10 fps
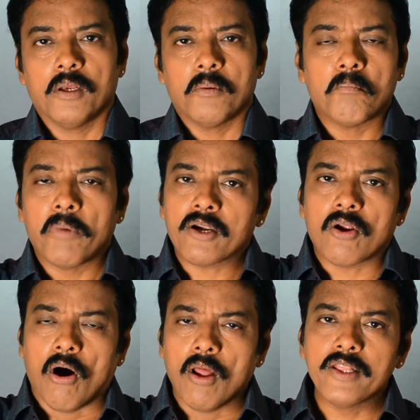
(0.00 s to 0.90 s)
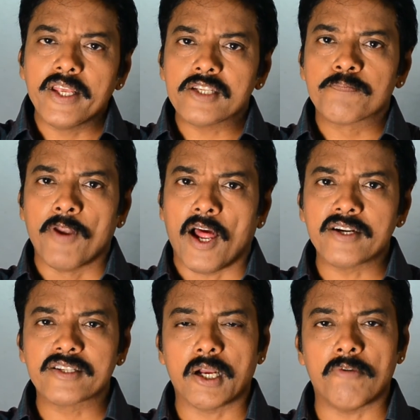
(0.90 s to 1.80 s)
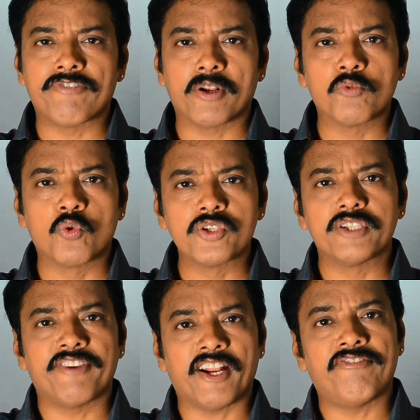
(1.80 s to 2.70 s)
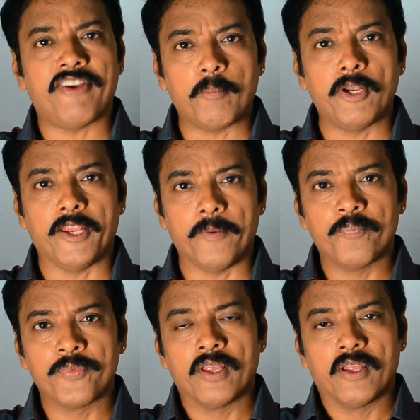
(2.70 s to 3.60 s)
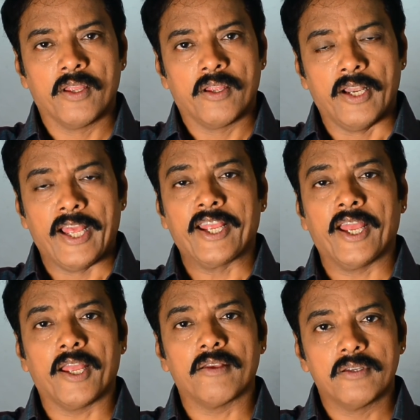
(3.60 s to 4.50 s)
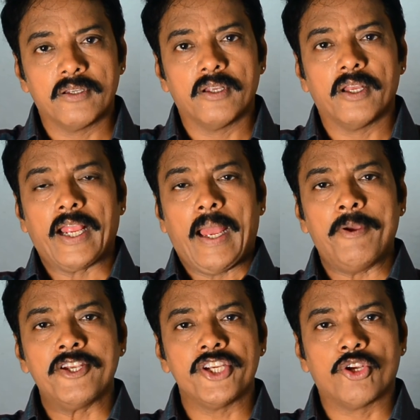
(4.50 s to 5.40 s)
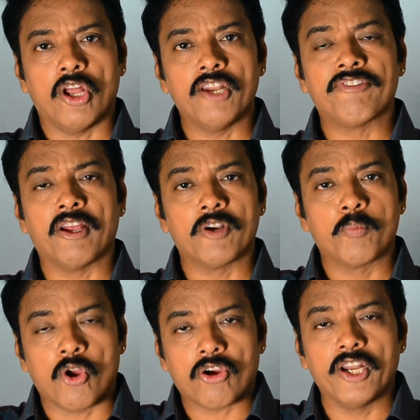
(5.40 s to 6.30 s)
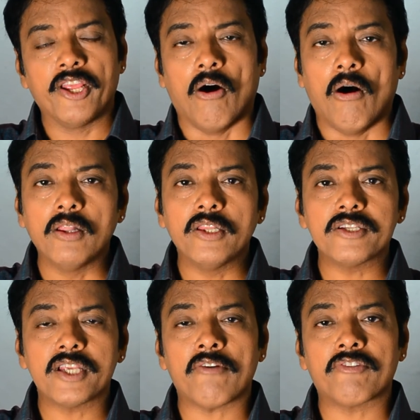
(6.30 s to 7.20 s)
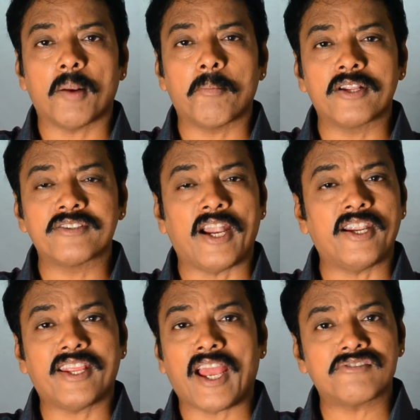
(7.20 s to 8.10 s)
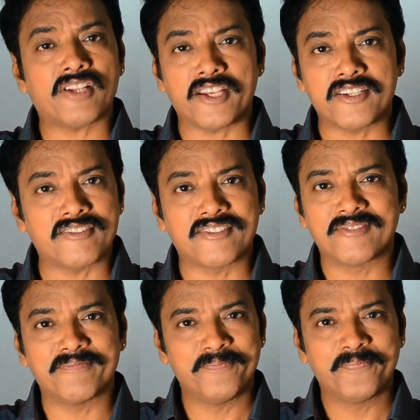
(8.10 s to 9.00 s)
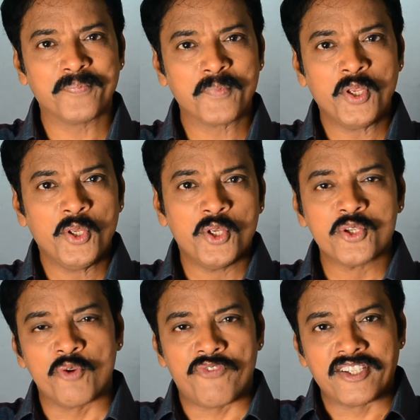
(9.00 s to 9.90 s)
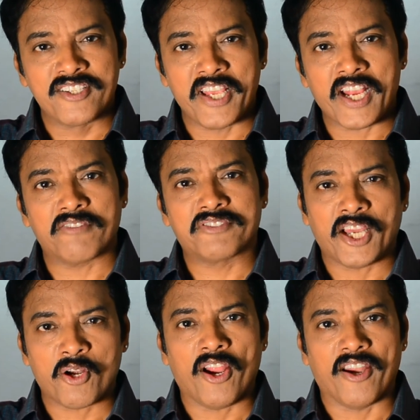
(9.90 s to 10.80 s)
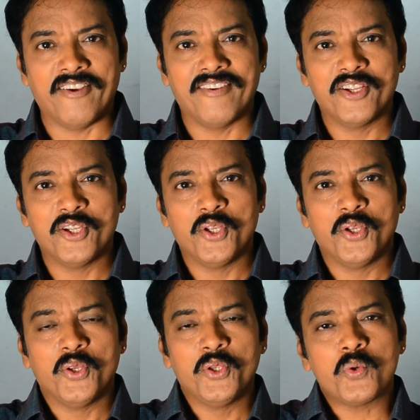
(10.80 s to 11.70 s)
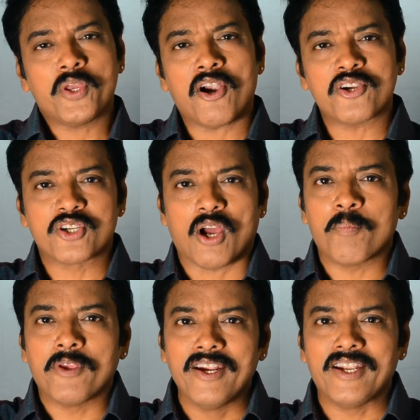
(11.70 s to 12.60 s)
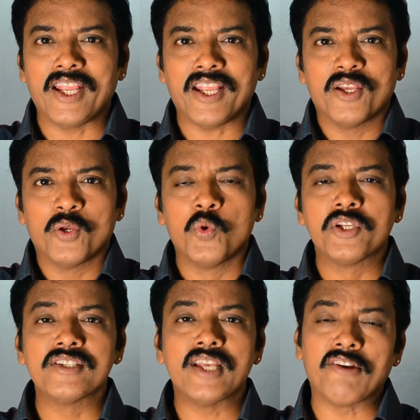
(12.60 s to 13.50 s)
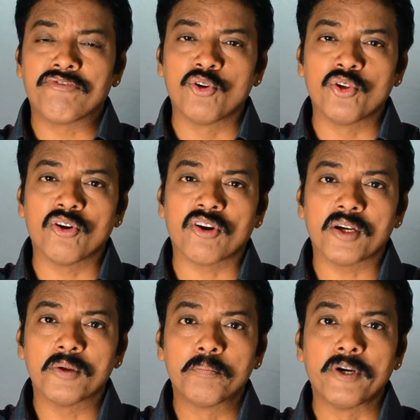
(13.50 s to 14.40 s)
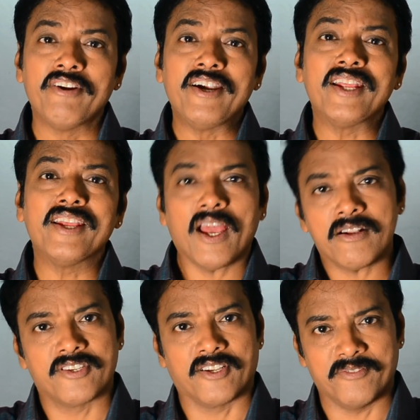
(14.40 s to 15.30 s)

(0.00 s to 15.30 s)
But all these plants come from cruciferous family, like a cabbage, cauliflower, broccoli. All these have tremendous anti-cancer agents. So for the sake of thyroid, you cannot stop eating which is helpful to your preventing cancer.